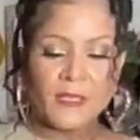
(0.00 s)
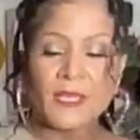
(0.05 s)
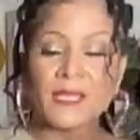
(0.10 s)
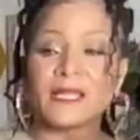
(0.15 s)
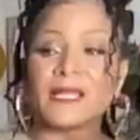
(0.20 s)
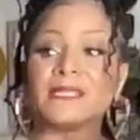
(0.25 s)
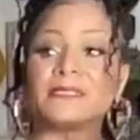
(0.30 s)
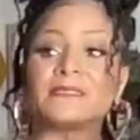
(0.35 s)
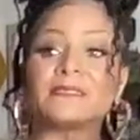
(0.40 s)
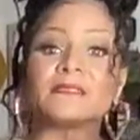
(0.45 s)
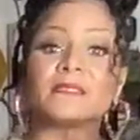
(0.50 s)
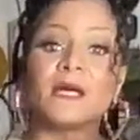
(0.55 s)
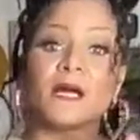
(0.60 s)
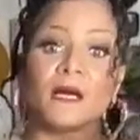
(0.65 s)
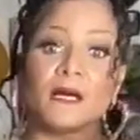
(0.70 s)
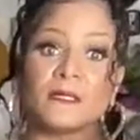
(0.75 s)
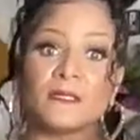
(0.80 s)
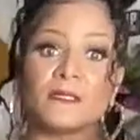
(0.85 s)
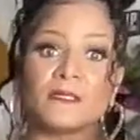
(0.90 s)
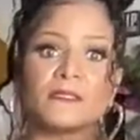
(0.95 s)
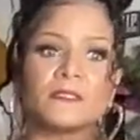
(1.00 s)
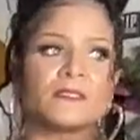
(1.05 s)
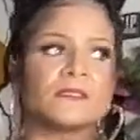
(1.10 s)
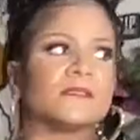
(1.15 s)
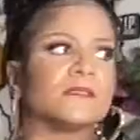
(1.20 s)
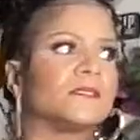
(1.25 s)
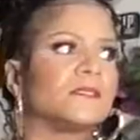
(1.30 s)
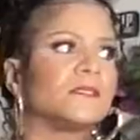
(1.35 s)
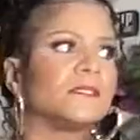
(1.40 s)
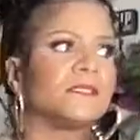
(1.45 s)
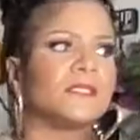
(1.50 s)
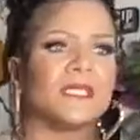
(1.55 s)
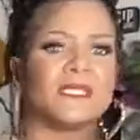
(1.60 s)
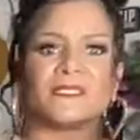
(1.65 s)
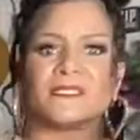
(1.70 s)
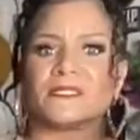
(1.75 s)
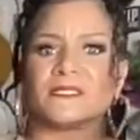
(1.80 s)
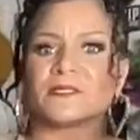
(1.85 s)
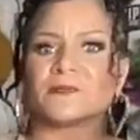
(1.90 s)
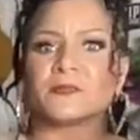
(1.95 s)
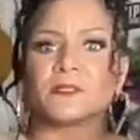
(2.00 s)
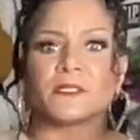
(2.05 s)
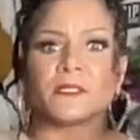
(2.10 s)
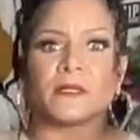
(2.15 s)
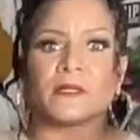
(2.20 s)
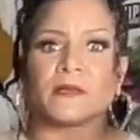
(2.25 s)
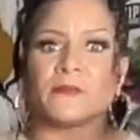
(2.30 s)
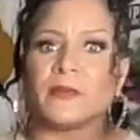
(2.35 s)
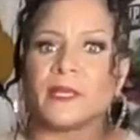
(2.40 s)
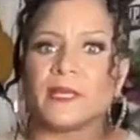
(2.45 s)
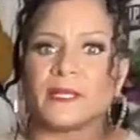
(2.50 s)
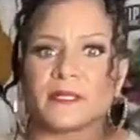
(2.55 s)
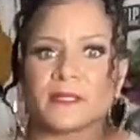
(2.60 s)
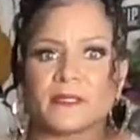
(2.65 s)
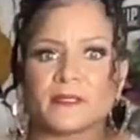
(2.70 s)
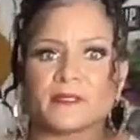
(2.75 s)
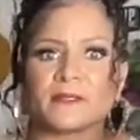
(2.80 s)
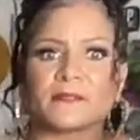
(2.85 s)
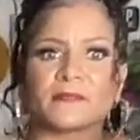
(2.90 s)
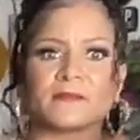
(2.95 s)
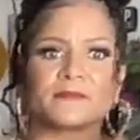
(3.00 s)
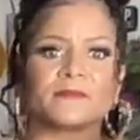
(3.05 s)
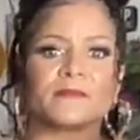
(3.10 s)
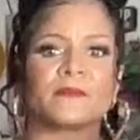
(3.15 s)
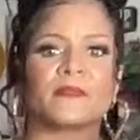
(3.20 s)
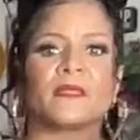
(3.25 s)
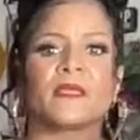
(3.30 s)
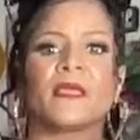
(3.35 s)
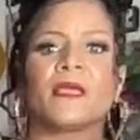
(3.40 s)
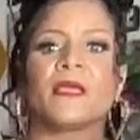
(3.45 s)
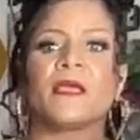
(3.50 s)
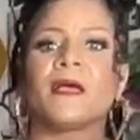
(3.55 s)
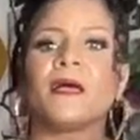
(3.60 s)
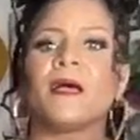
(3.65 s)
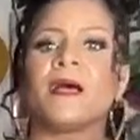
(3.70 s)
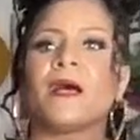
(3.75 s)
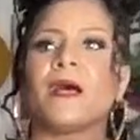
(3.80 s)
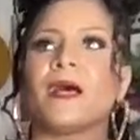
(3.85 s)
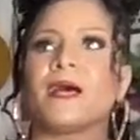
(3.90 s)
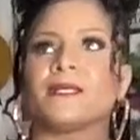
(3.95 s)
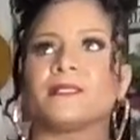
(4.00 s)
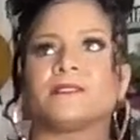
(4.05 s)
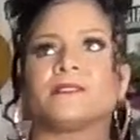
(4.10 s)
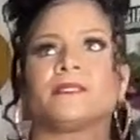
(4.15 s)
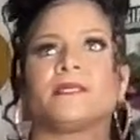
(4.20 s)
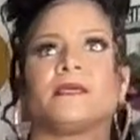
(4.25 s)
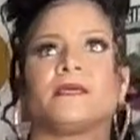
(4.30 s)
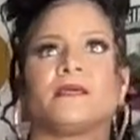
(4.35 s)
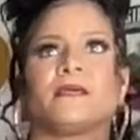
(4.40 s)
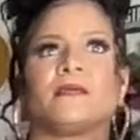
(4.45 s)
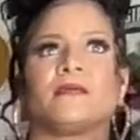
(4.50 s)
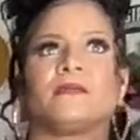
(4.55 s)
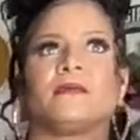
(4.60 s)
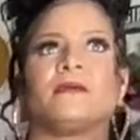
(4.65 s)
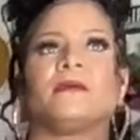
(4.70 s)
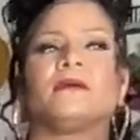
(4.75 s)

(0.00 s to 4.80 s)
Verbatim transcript: and I saw she had just put it on a mannequin. I said,